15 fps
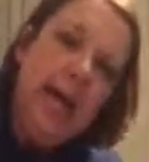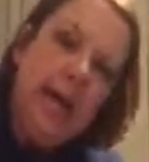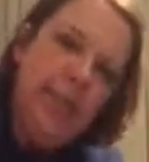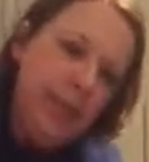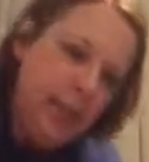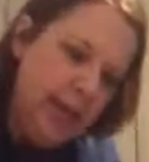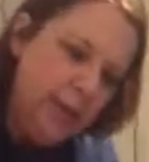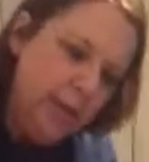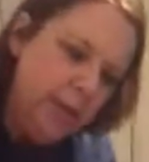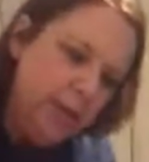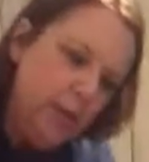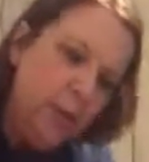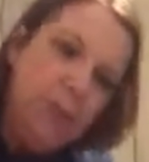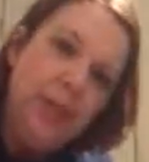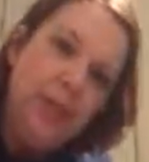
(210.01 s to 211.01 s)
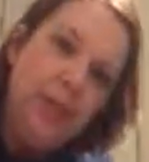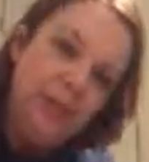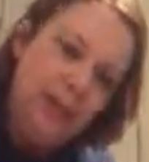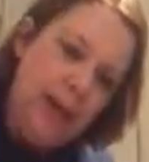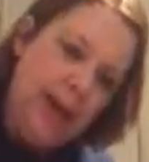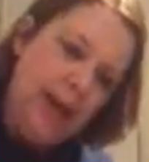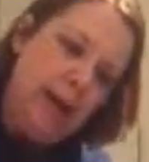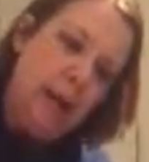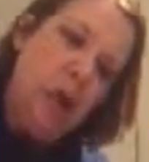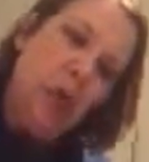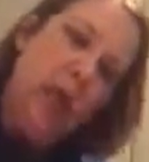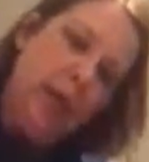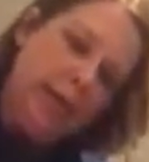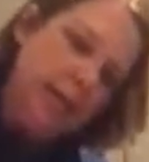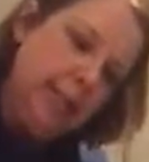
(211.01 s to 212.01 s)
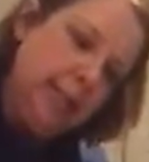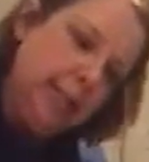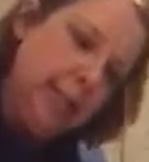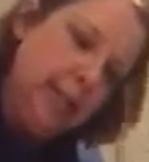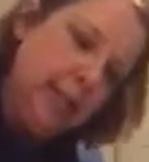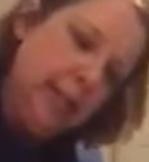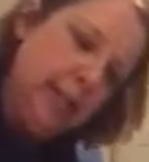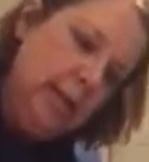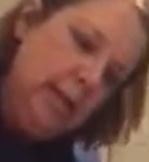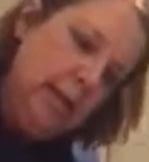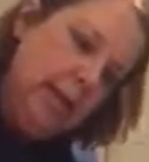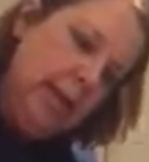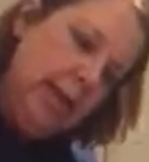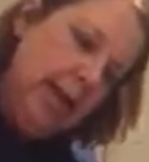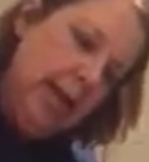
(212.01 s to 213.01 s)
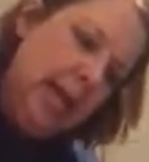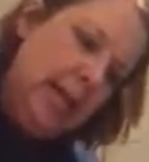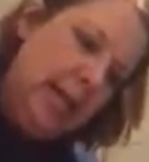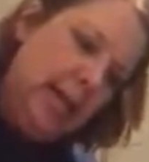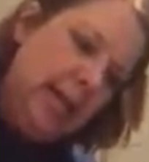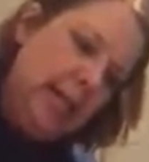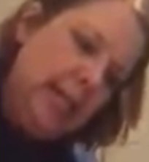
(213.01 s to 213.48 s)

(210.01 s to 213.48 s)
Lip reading: and then I fold this back once and I